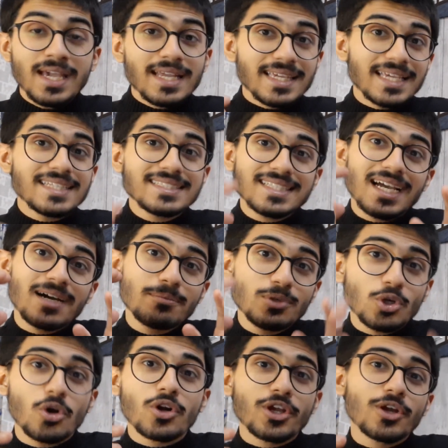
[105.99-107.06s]
Yes, I'm
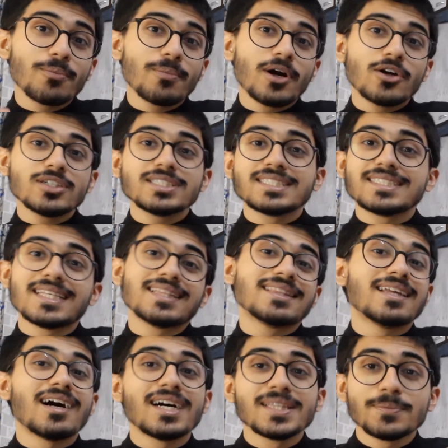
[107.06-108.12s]
talking about
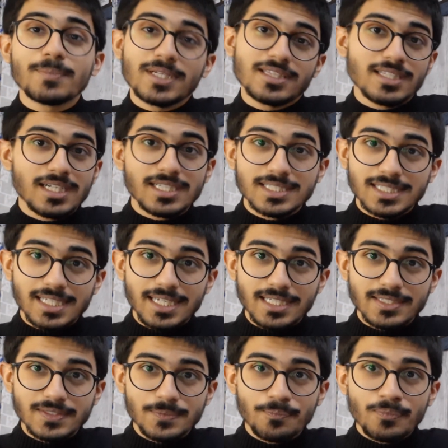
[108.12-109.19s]
Siddhant Batra's
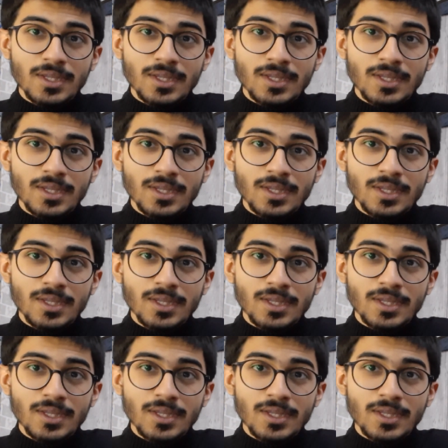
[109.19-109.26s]
case.